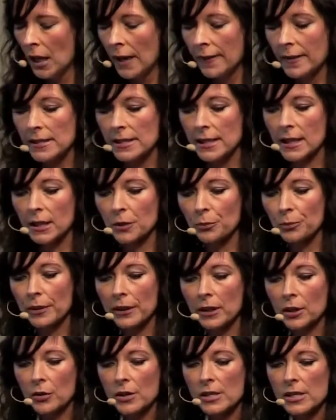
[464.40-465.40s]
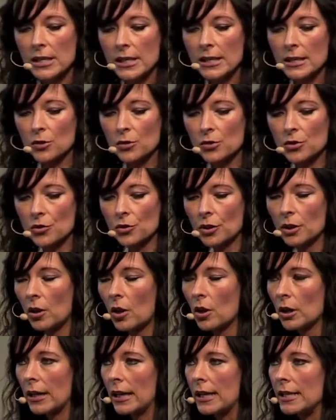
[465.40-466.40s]
The second pillar is industrial
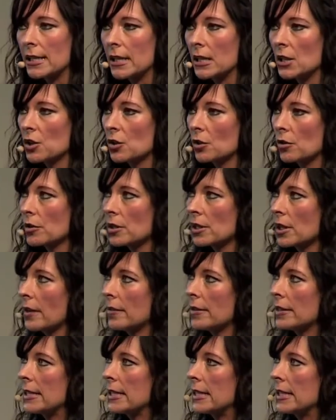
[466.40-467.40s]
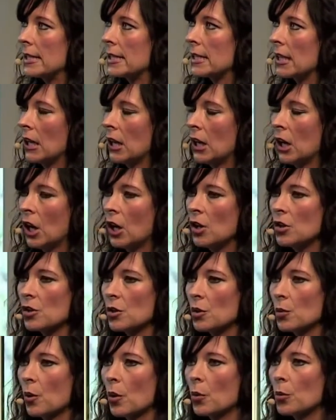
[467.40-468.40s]
organizational services. And
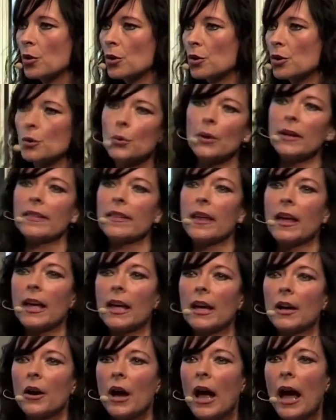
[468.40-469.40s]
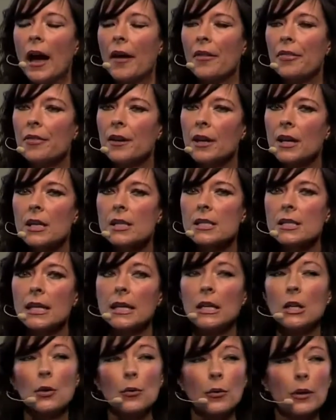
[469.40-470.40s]
so what we're doing there are things
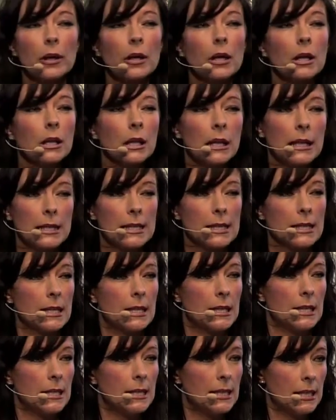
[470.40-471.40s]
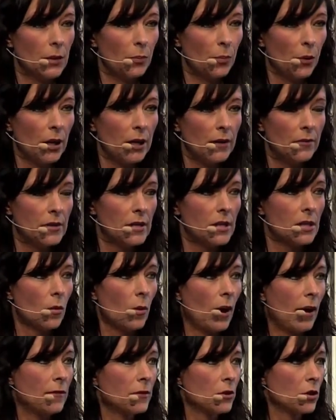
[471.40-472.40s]
like critical incident debriefs. So
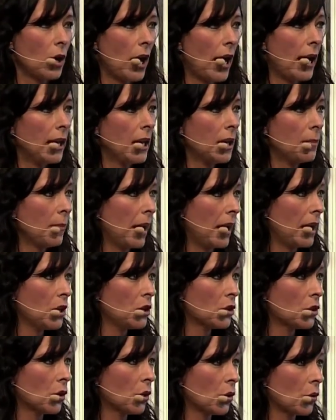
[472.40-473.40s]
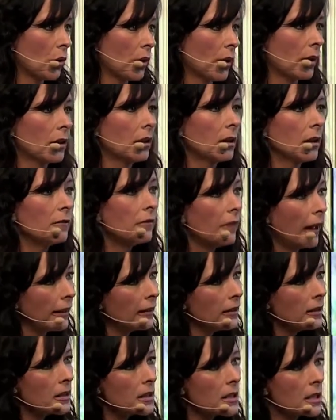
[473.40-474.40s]
after any major critical
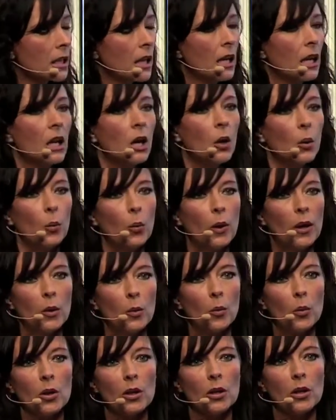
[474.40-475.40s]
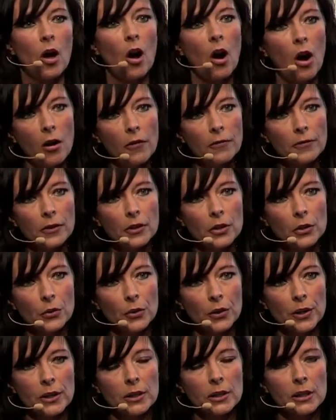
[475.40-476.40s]
event, we will offer a
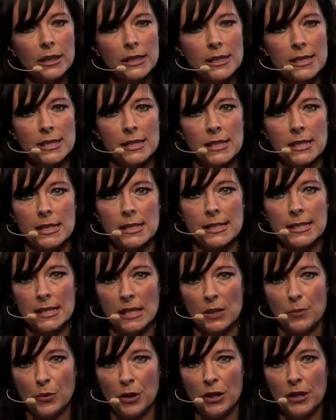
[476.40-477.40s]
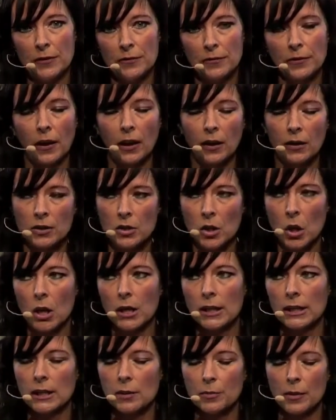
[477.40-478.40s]
critical incident debrief. And I'll talk
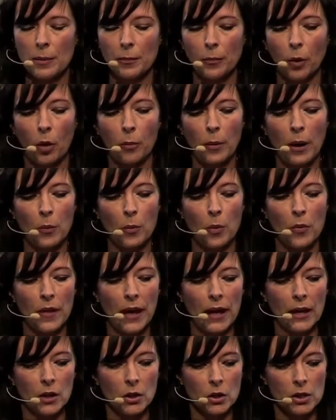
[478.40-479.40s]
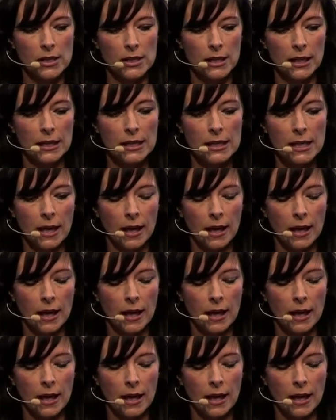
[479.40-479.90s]
a little bit more about what that looks like